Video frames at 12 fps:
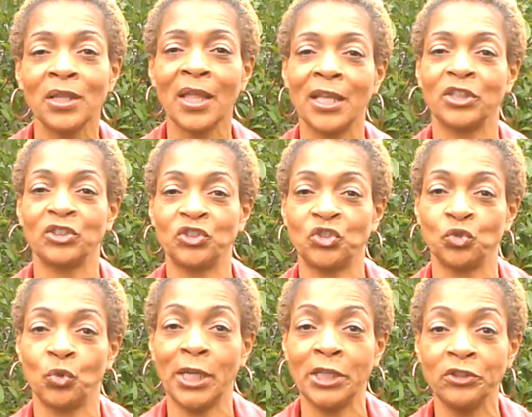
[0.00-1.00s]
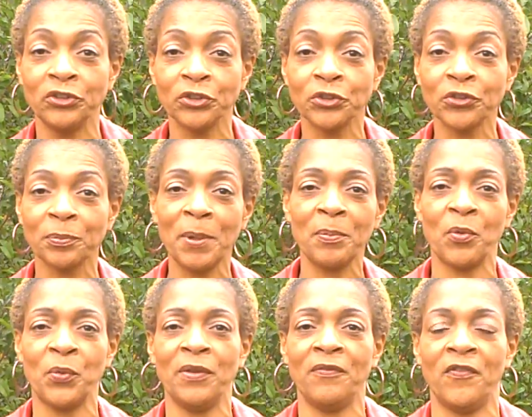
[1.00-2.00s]
like strangers, people
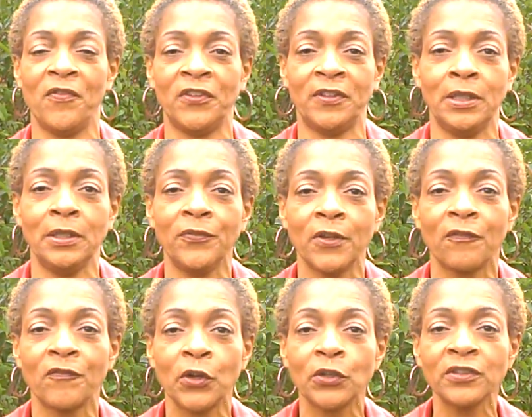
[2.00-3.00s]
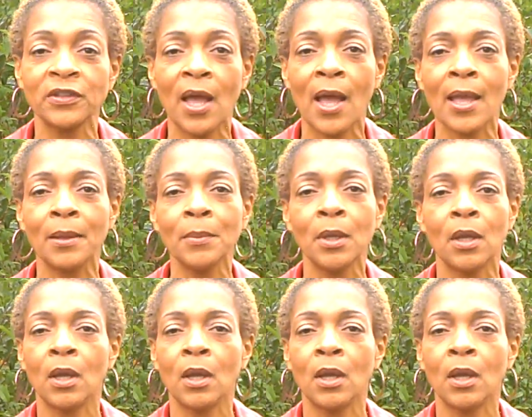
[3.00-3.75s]
we've seen for the first time,